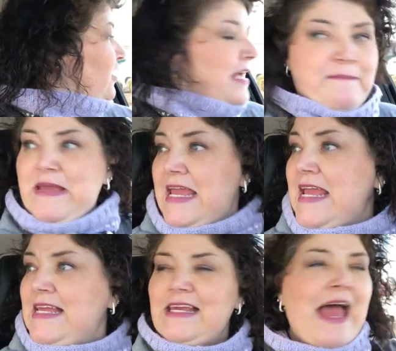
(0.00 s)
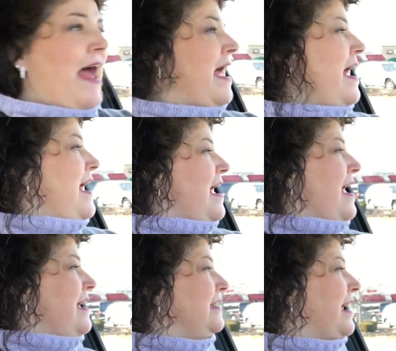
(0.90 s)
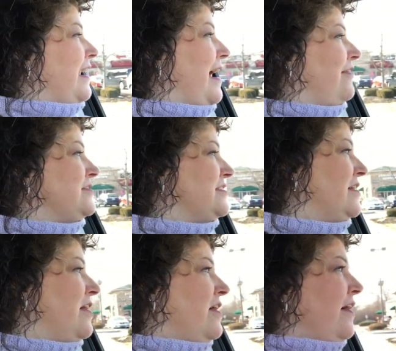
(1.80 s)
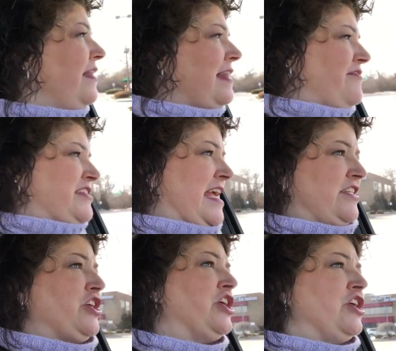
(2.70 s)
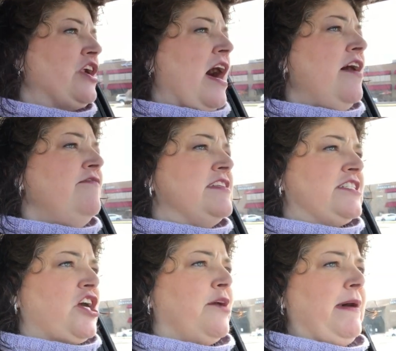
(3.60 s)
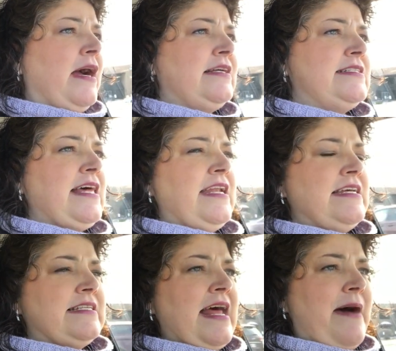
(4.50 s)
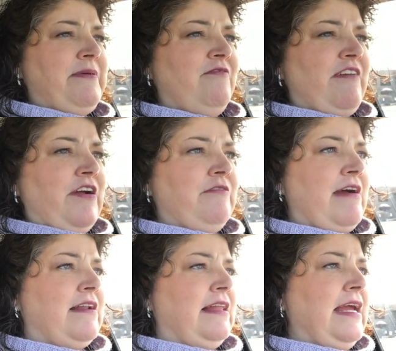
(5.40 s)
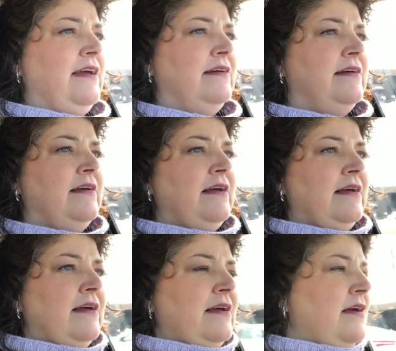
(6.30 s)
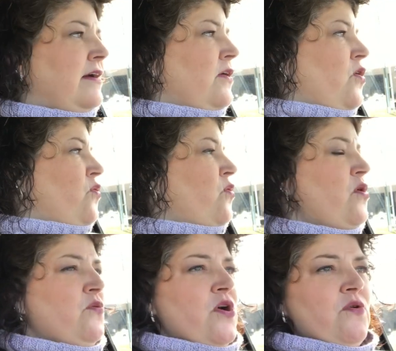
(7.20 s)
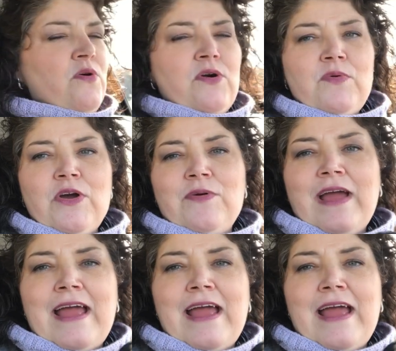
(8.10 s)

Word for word: Look at me. Yay! Got out the left-hand turn of the Starbucks. That doesn't happen very readily. Woo, woo, woo, woo.